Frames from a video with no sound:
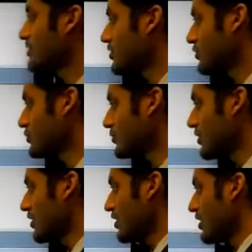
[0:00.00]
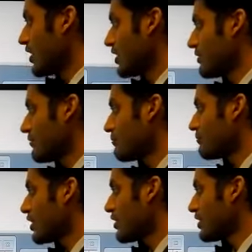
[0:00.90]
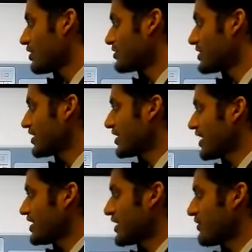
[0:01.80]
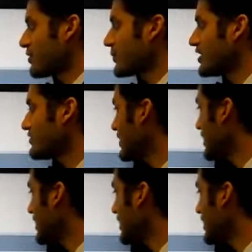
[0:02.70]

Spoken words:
to synchronize our pulse with the